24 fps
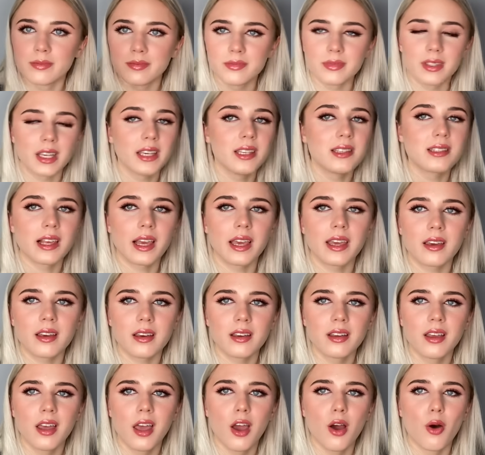He's like,
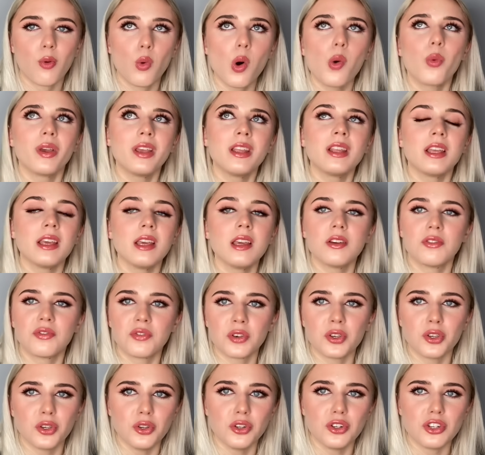what we need for
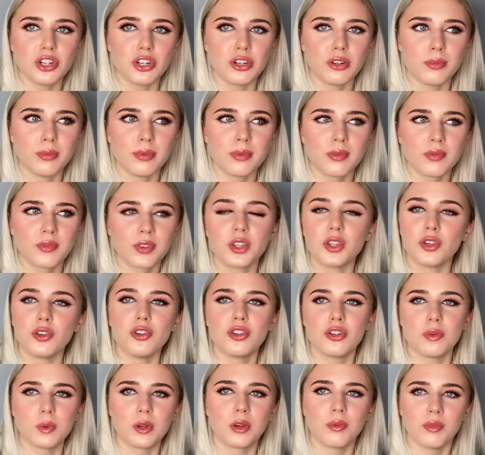YouTube, for the
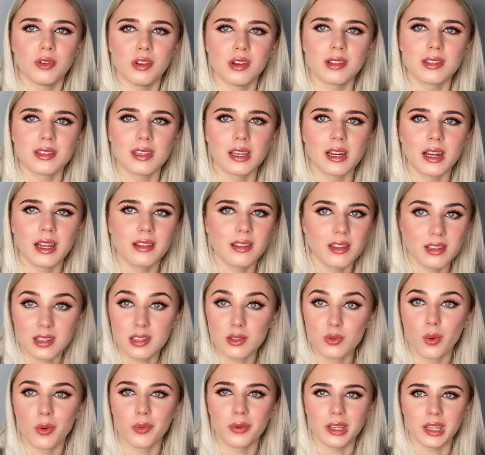YouTube community. Like, this is
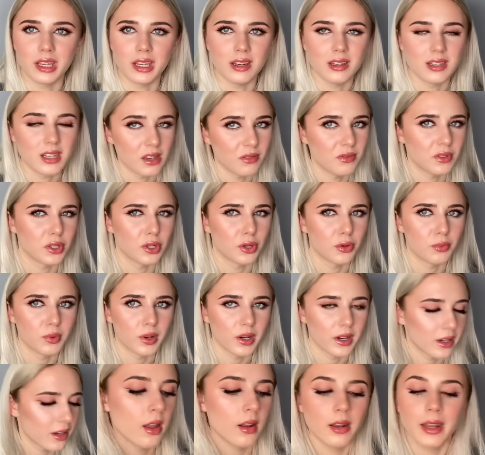what we need, David
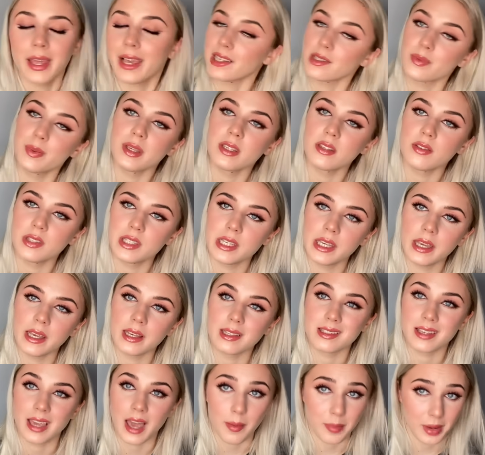Dobrik. Next piece of tea
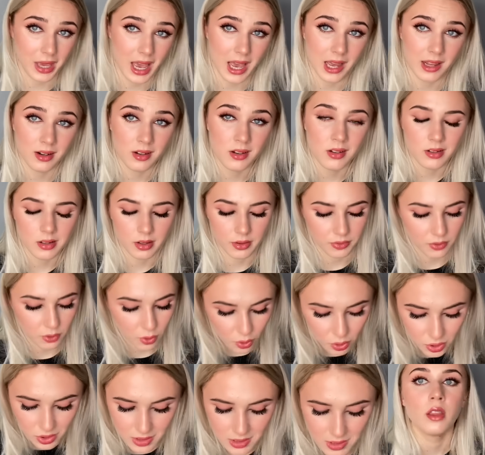is Gabbie Hanna, of
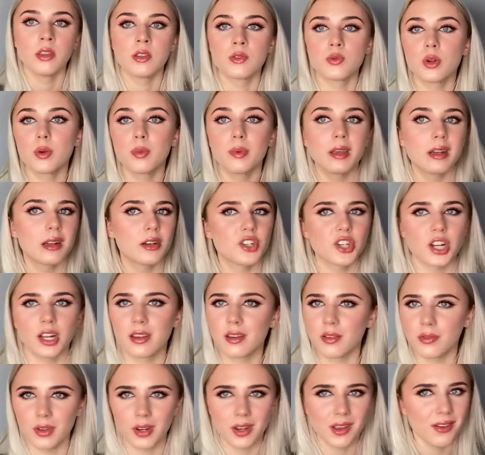course. This would have been an
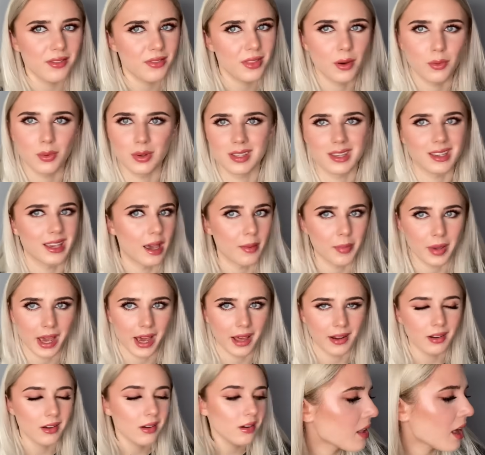Angelika video if there wasn't Gabbie
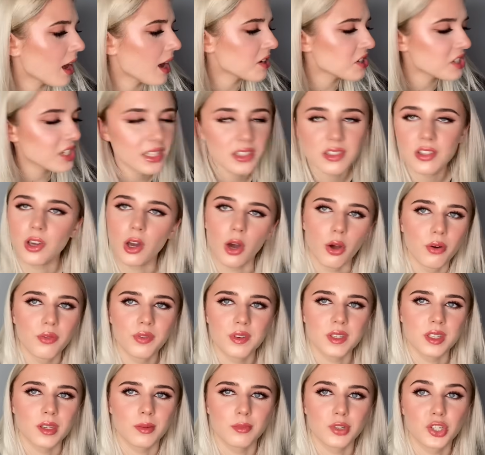Hanna. I just have to go over
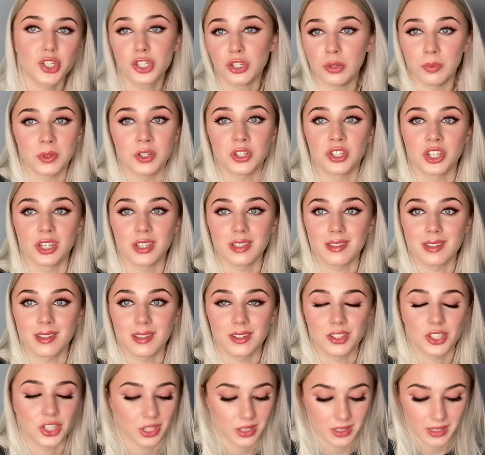some stupid
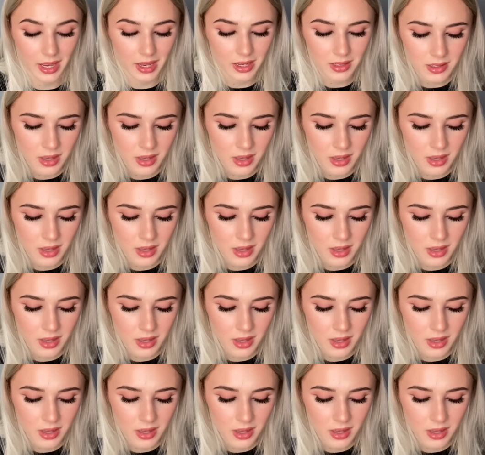she says.